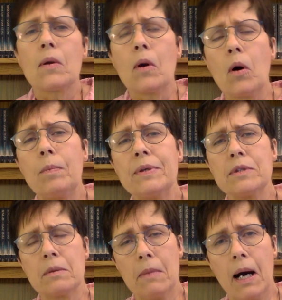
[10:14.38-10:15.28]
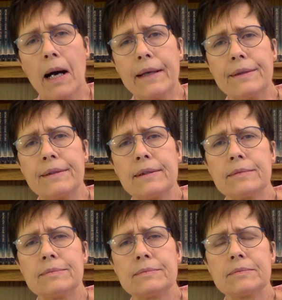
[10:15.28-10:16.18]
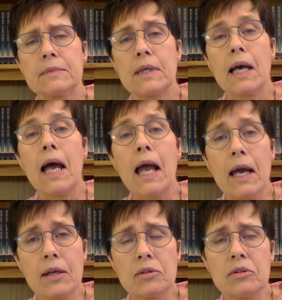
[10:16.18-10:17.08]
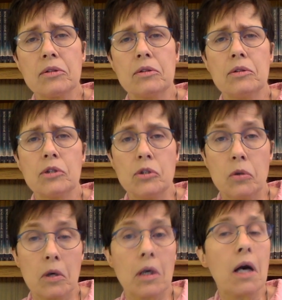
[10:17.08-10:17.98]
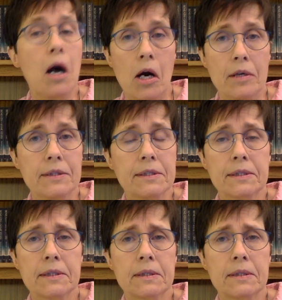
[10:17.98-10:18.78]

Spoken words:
open your mind and your heart.